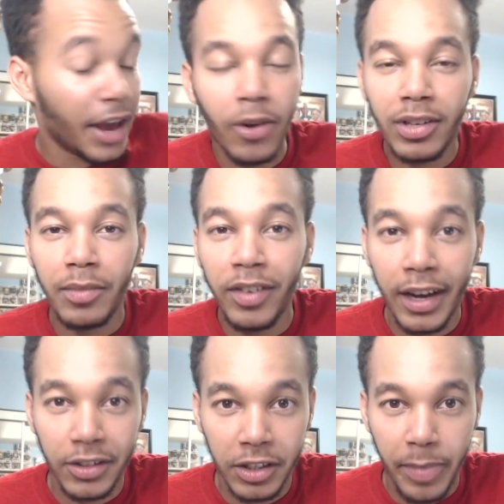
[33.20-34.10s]
I know some of you
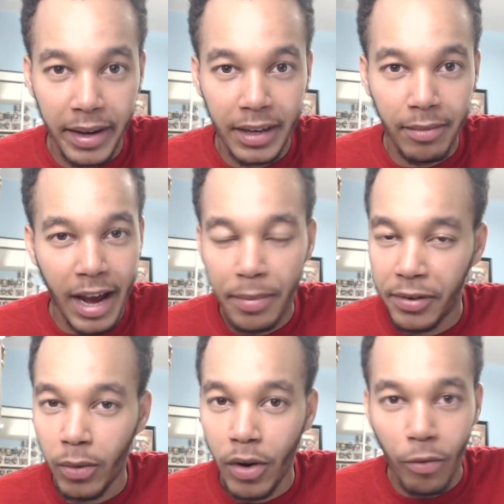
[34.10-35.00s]
guys are expecting my
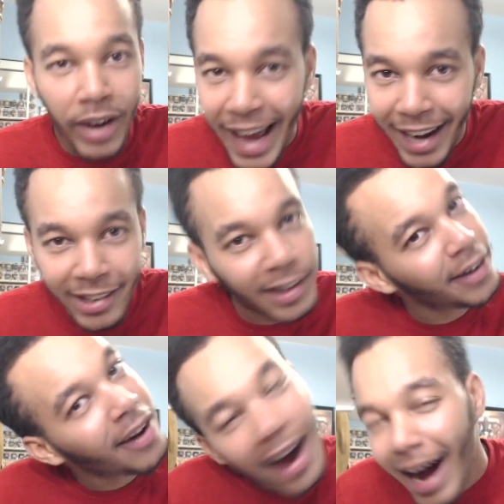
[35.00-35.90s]
episode one
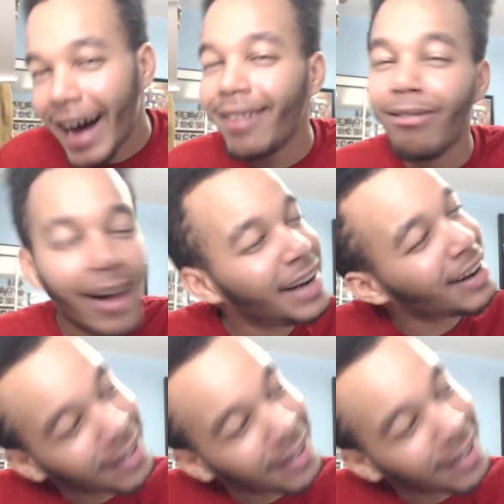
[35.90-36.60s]
reaction, hot, ready on